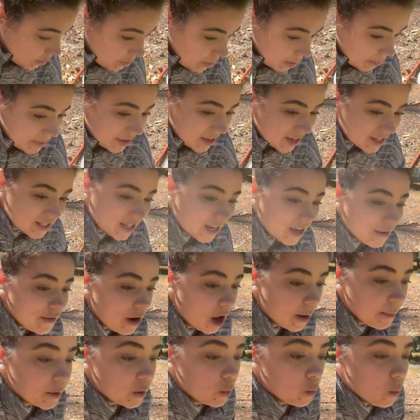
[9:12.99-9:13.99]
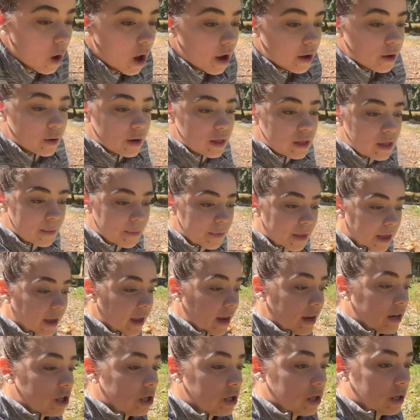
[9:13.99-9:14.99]
but because I have not been watering them like
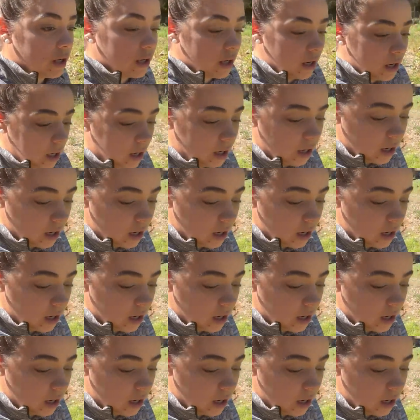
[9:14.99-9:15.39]
I should.